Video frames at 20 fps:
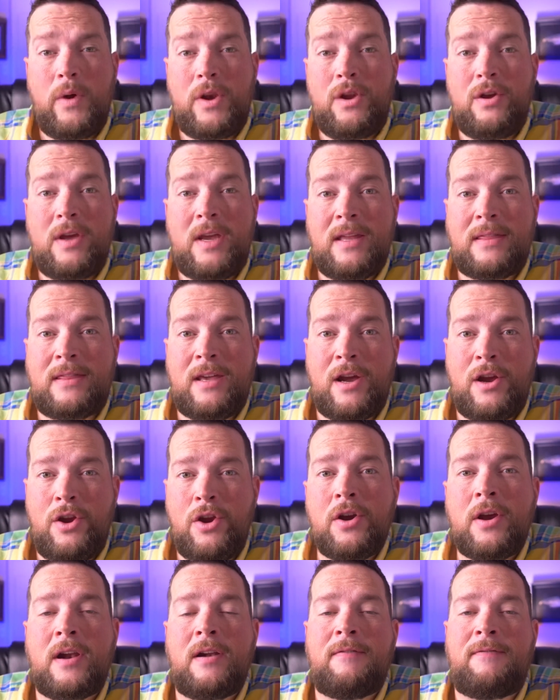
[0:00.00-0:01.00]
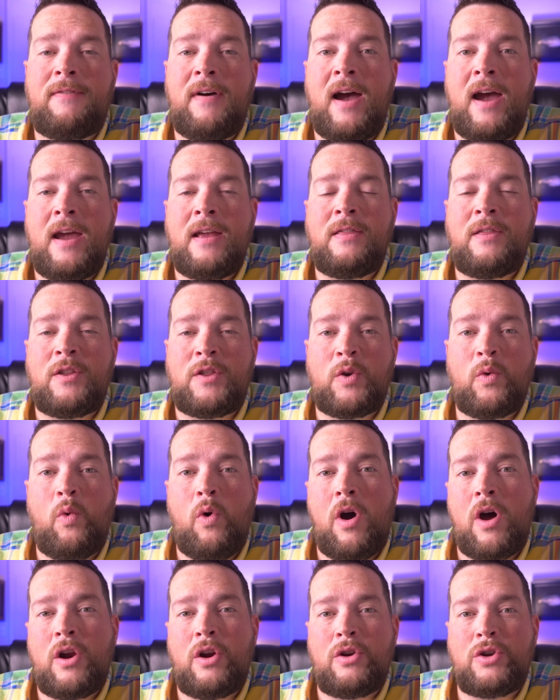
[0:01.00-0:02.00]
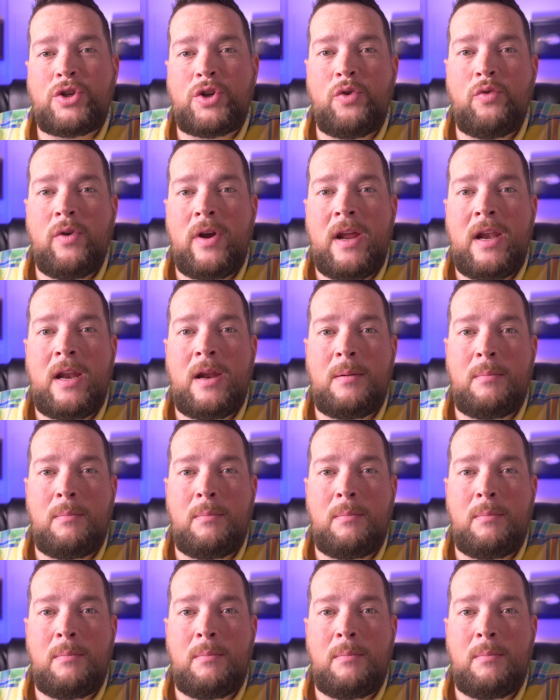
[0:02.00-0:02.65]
you get there, you're gonna find that the water is green and